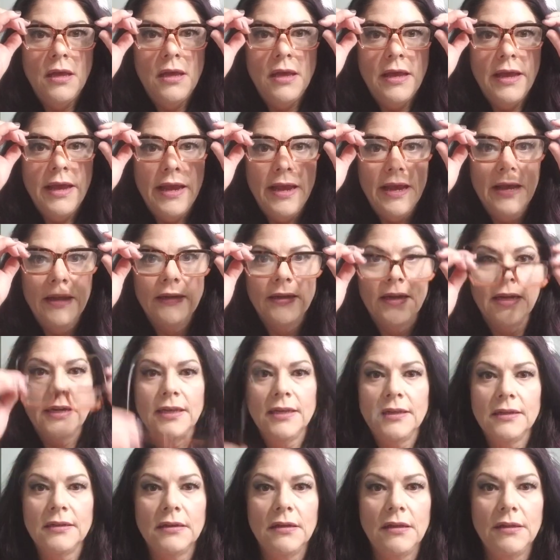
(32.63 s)
and
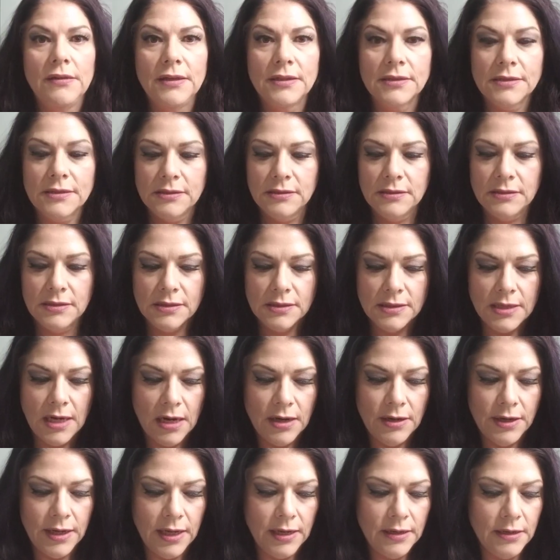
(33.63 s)
getting this
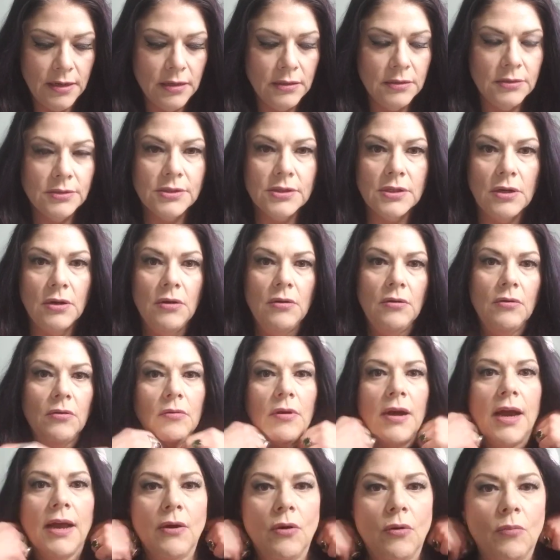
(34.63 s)
started. So
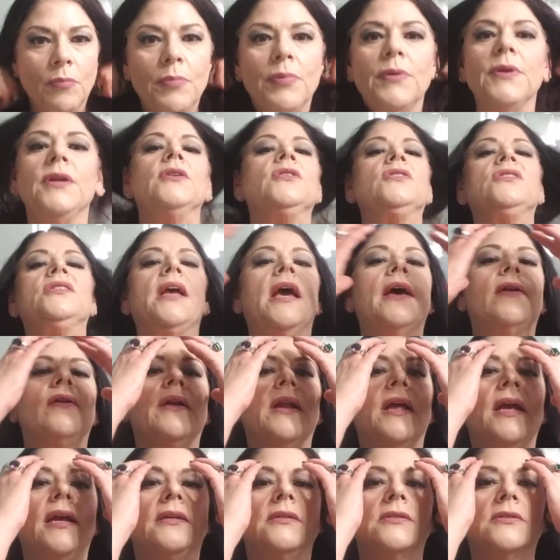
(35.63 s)
I hope your
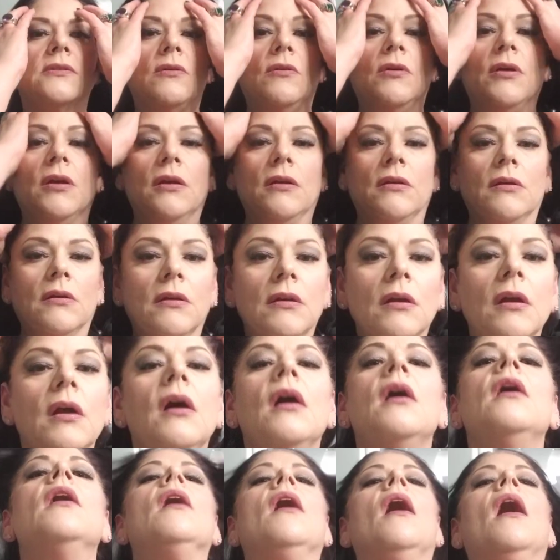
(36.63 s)
Saturday is going
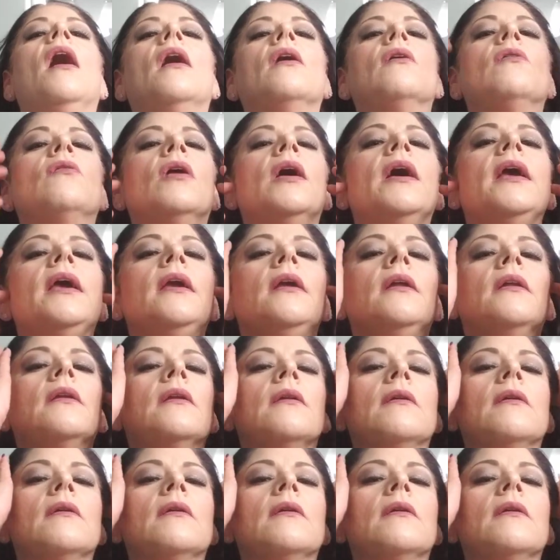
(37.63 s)
all right.